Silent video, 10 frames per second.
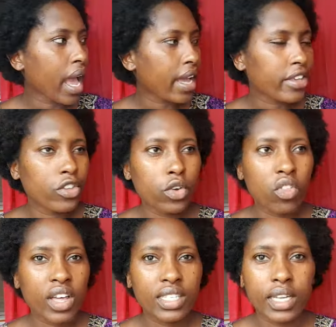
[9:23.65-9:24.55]
a kio
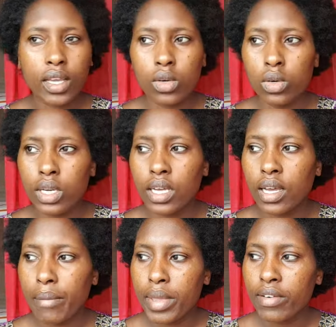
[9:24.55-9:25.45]
that I could,
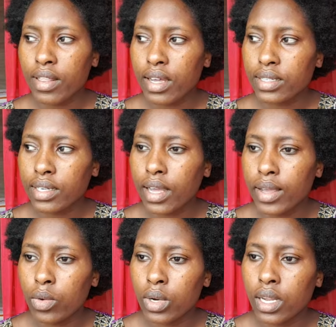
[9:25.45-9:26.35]
a mirror that I
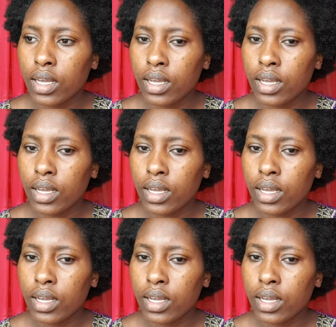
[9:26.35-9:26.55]
could,